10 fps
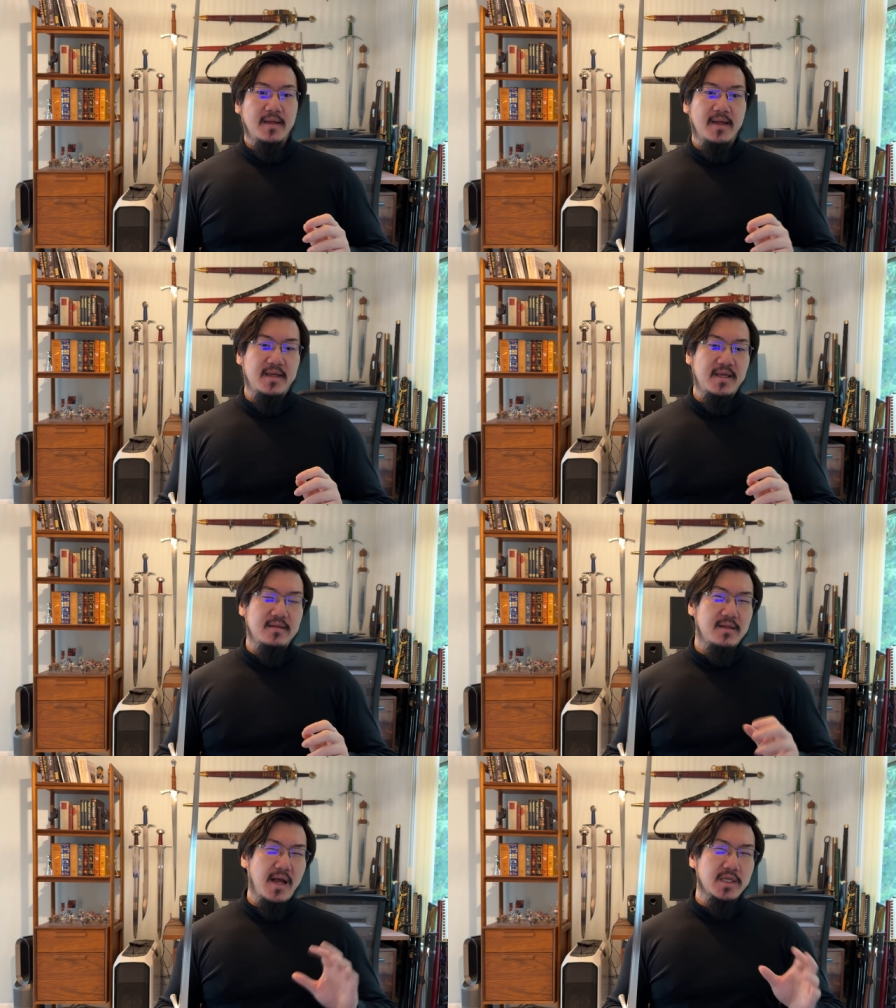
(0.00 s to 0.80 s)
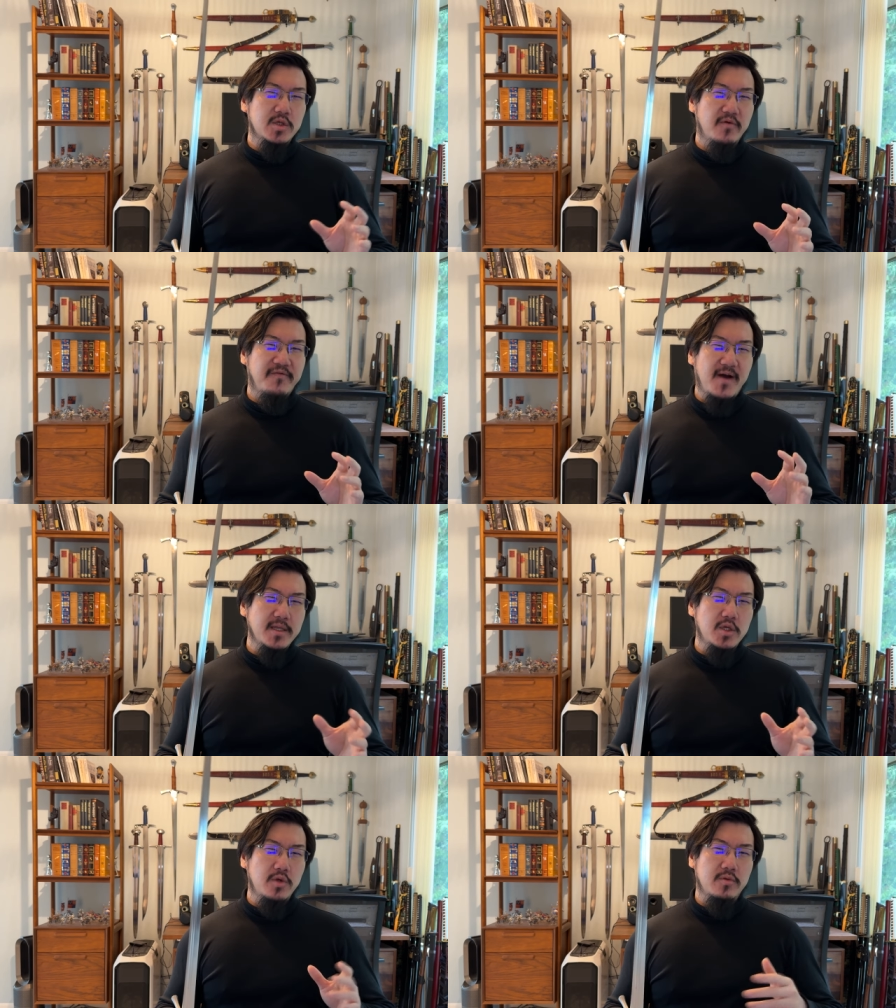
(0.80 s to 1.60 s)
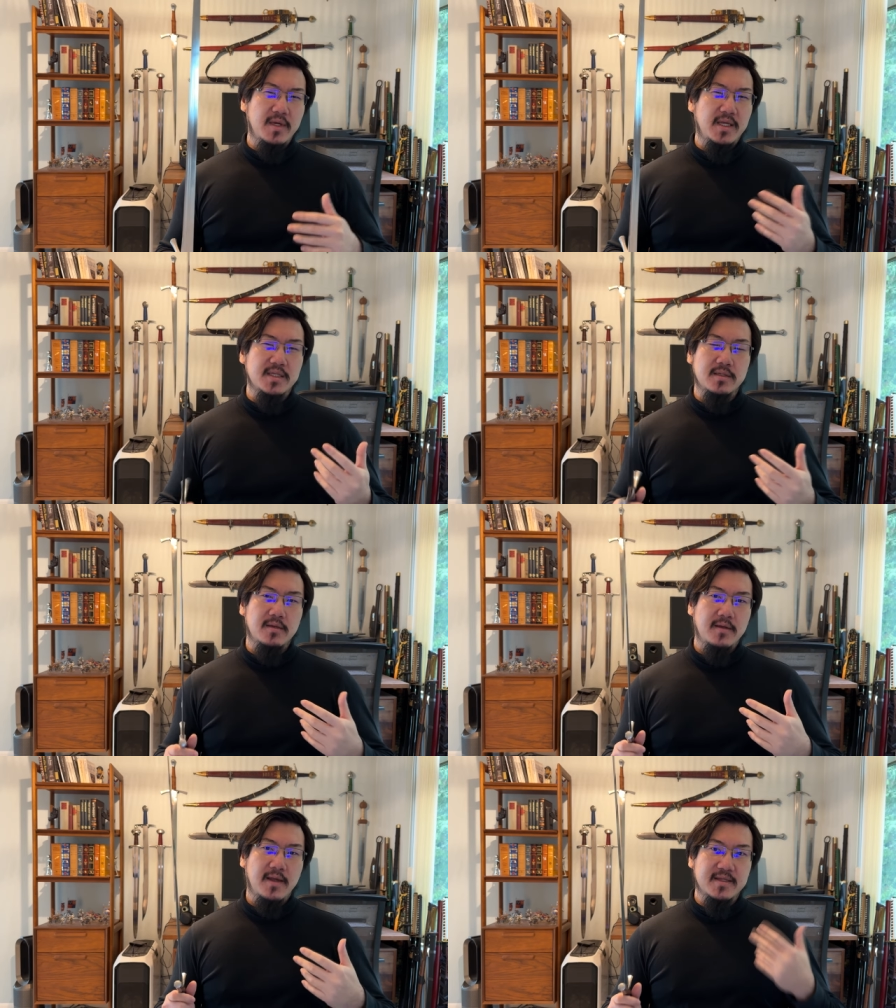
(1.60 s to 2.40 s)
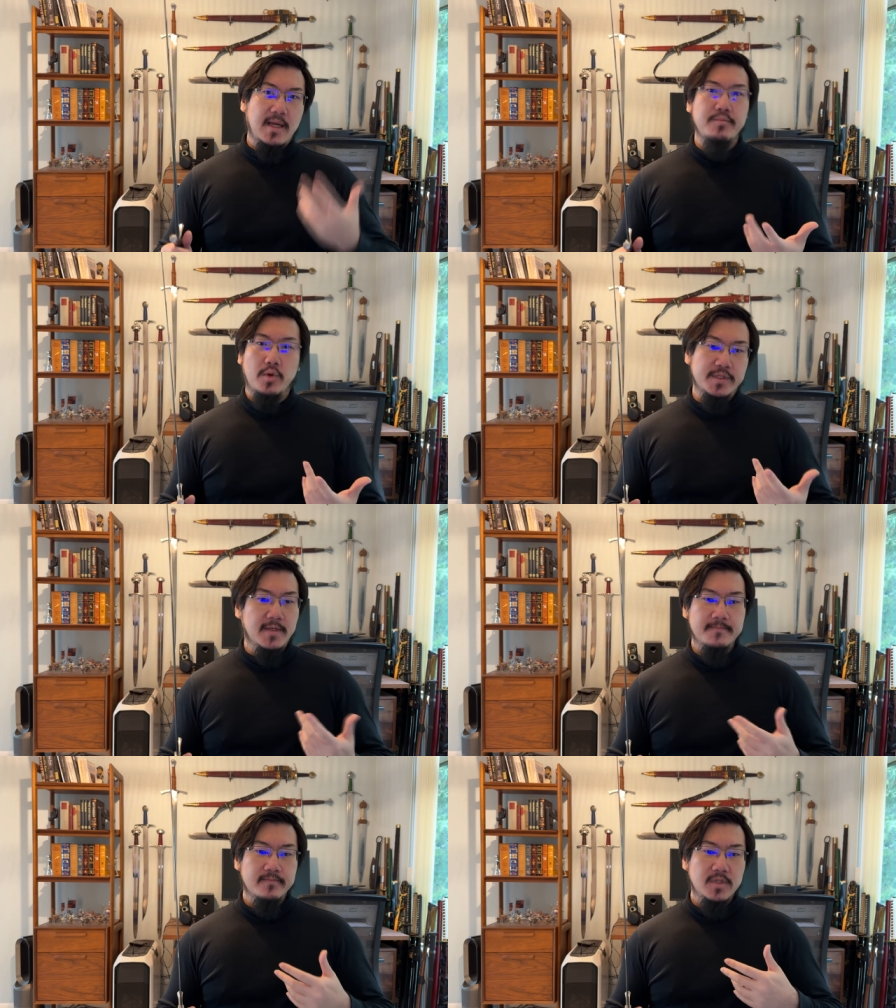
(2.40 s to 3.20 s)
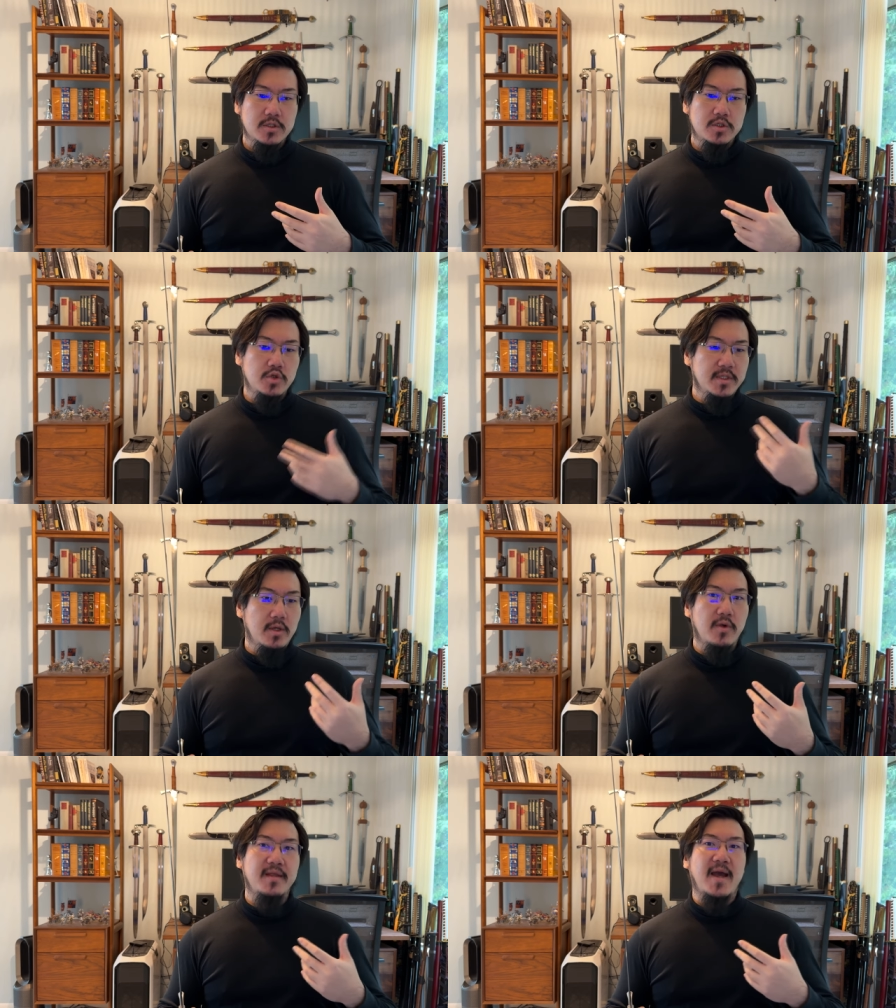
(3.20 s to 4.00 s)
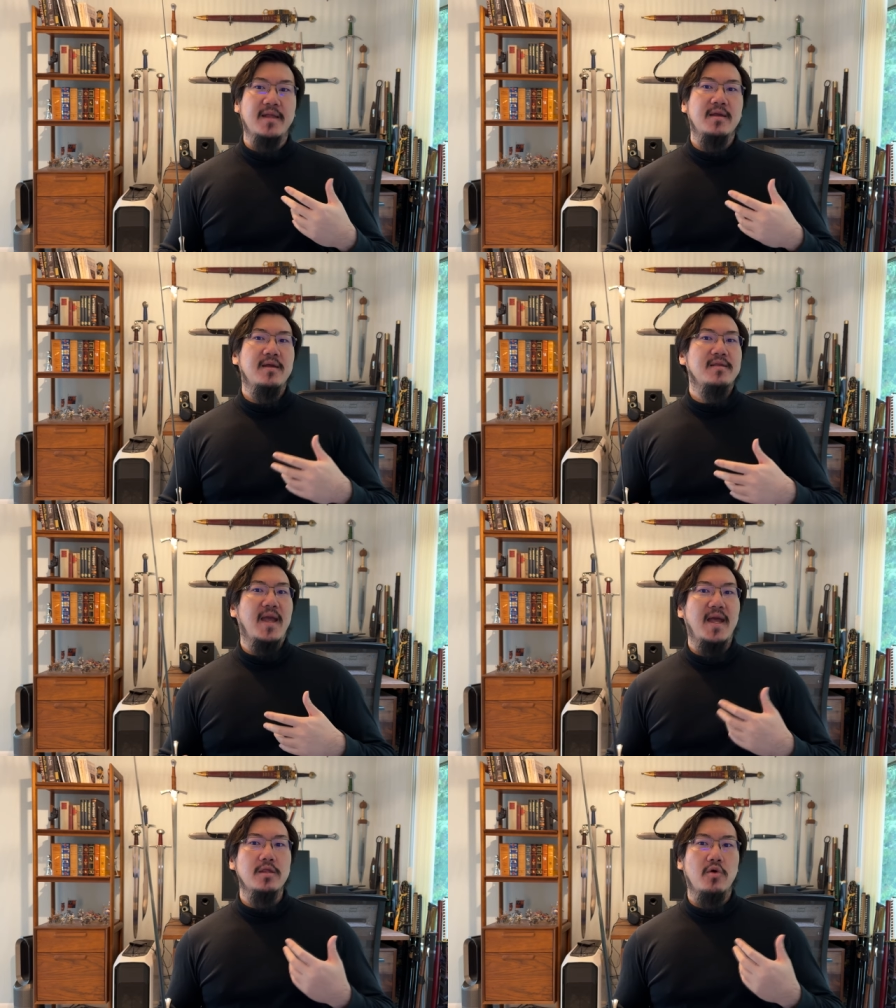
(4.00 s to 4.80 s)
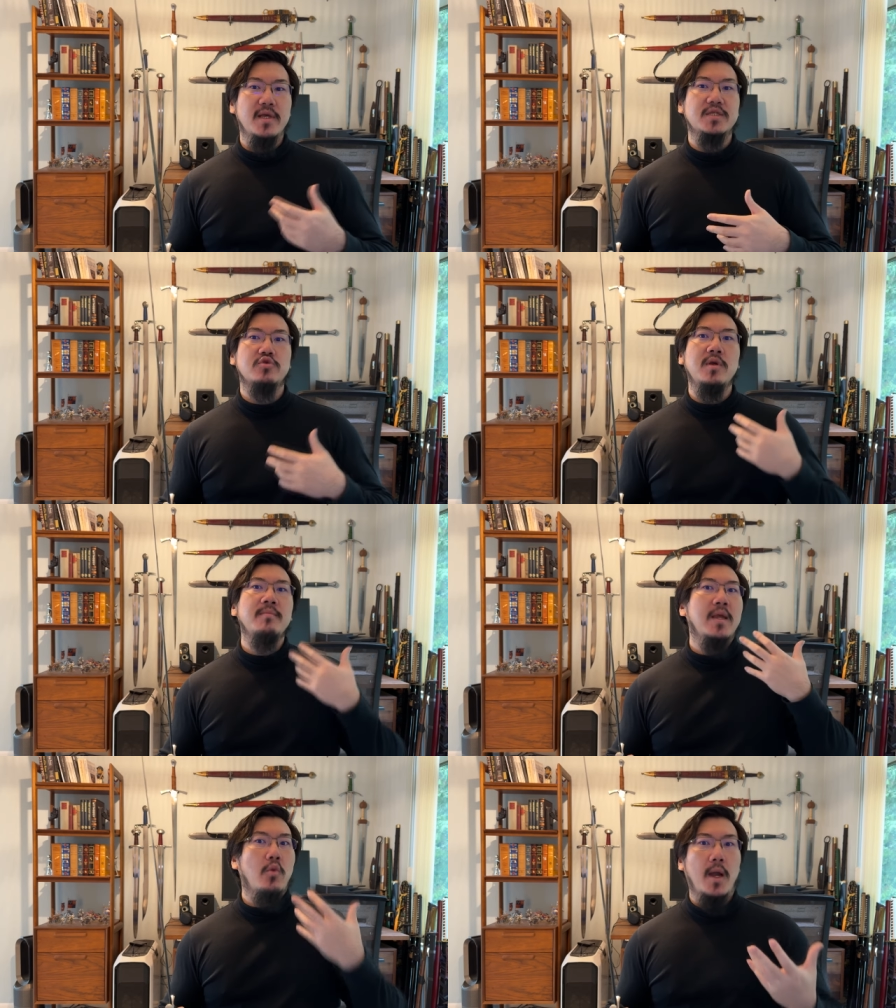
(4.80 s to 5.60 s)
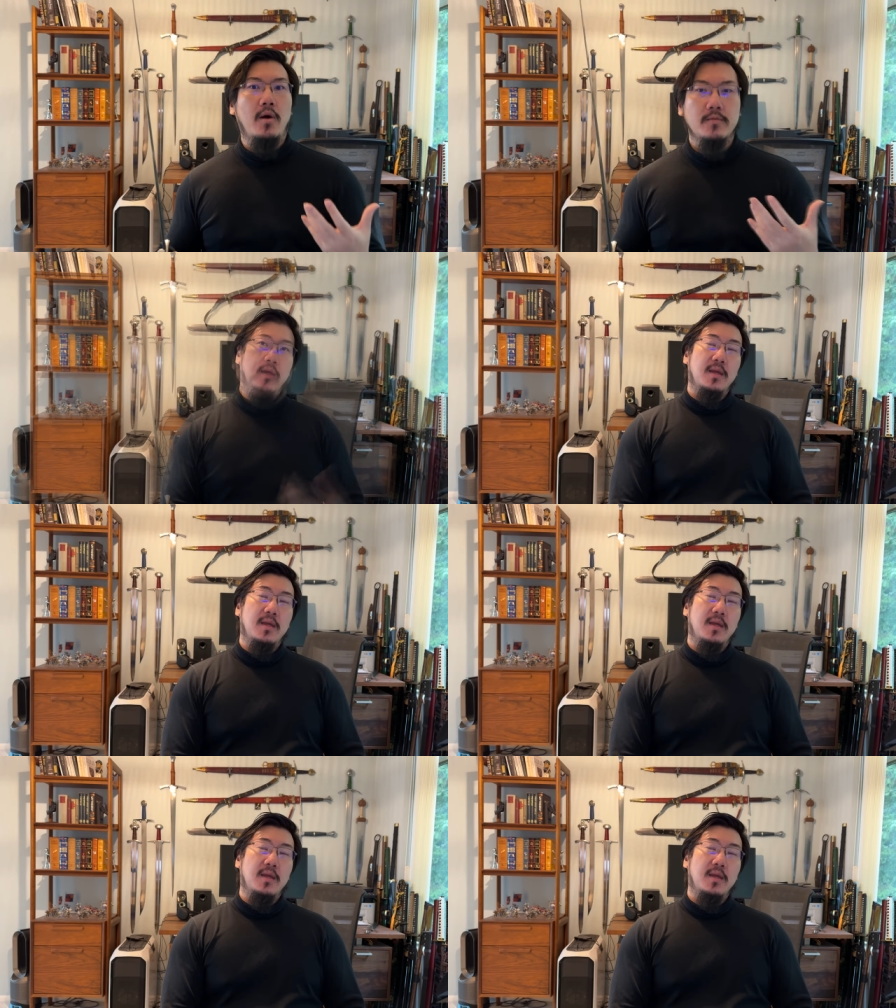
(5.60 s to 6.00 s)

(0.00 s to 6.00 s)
And he likes to fine-tune his examples to the degree that they handle extremely well.